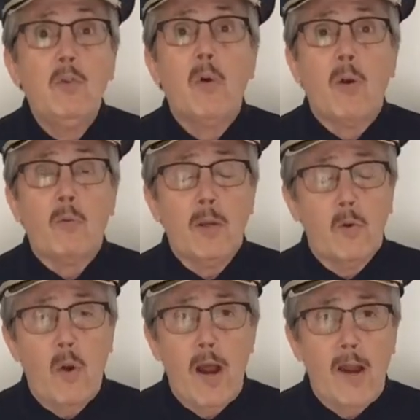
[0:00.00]
you are
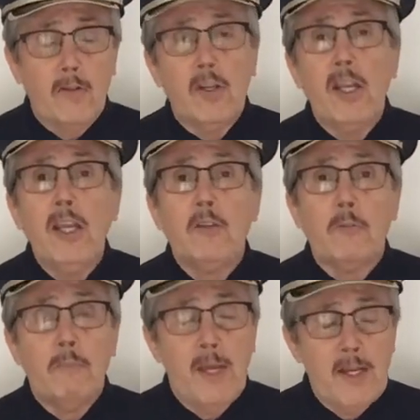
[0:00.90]
required to
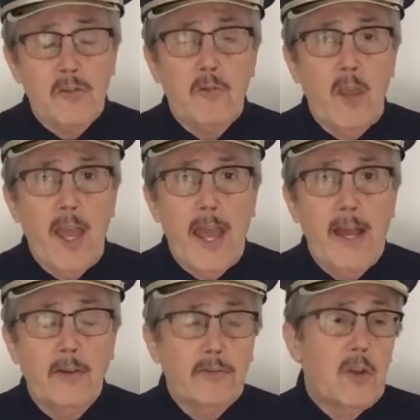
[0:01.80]
either measure the
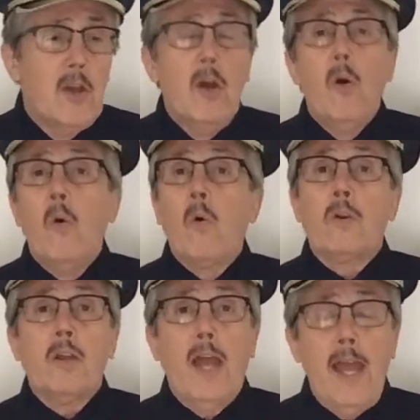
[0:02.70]
house
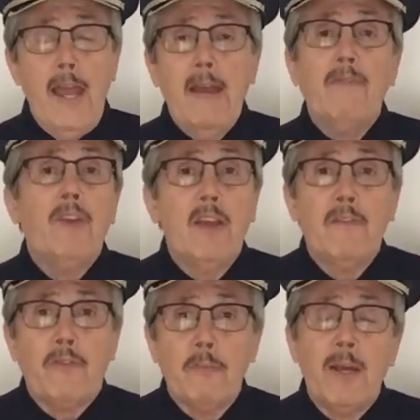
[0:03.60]
or to have the
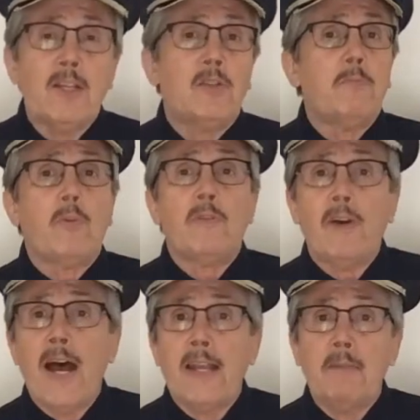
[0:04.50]
information
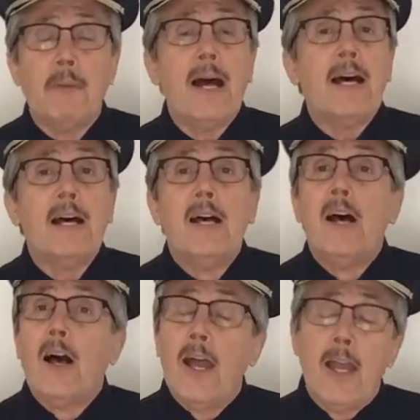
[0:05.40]
provided by
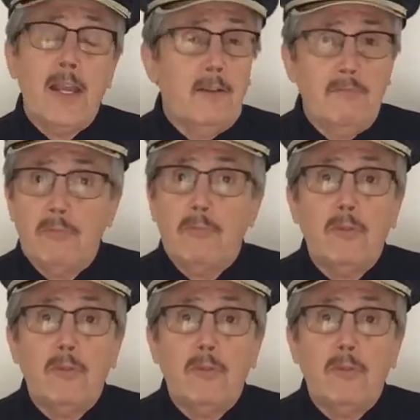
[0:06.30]
an